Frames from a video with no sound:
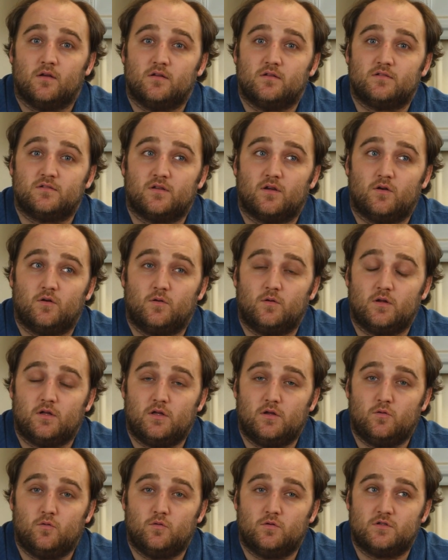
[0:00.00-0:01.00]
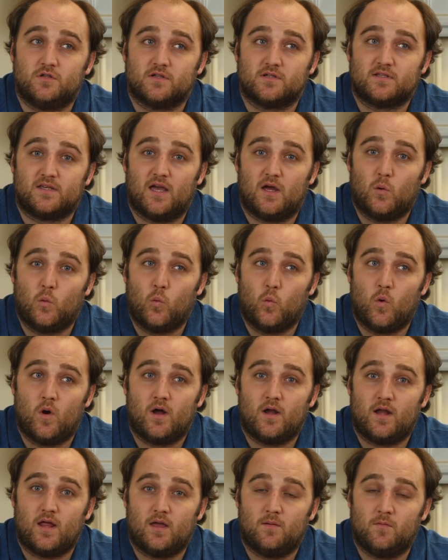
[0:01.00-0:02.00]
So you just get
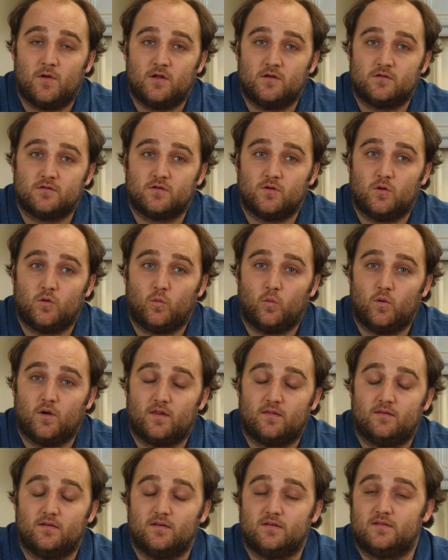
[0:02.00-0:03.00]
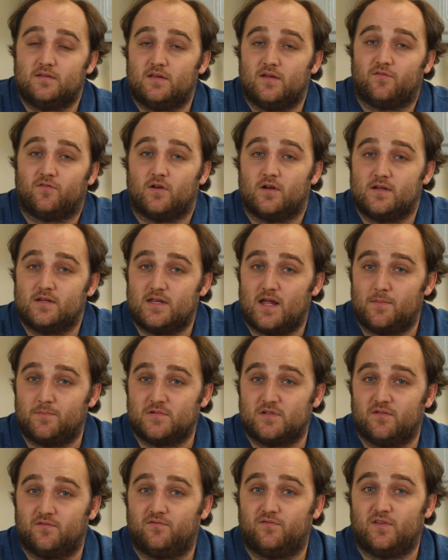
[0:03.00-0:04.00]
one image with different
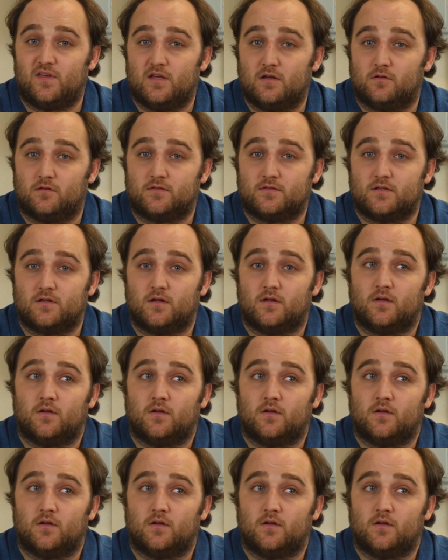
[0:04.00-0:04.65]
depths of field.